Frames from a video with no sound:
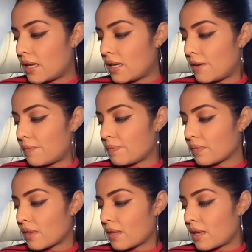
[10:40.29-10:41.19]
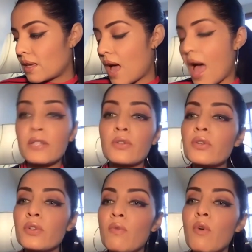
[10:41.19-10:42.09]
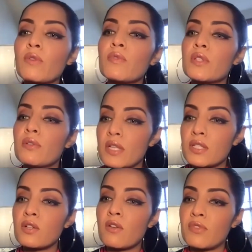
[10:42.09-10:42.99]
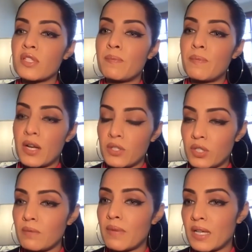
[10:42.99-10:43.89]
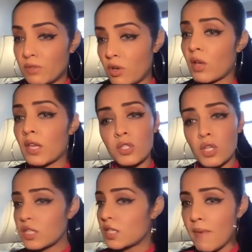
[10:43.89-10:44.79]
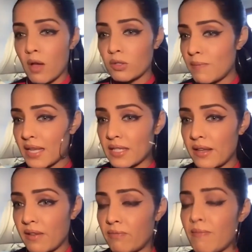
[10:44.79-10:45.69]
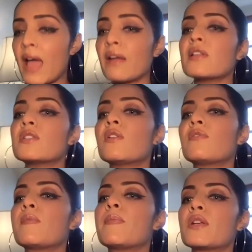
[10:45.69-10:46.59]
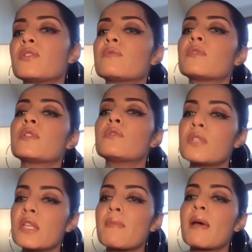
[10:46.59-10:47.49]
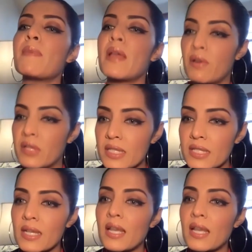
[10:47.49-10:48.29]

Um, I don't know what was the reason of his depression, but talking just about myself, my reason of depression was losing my parents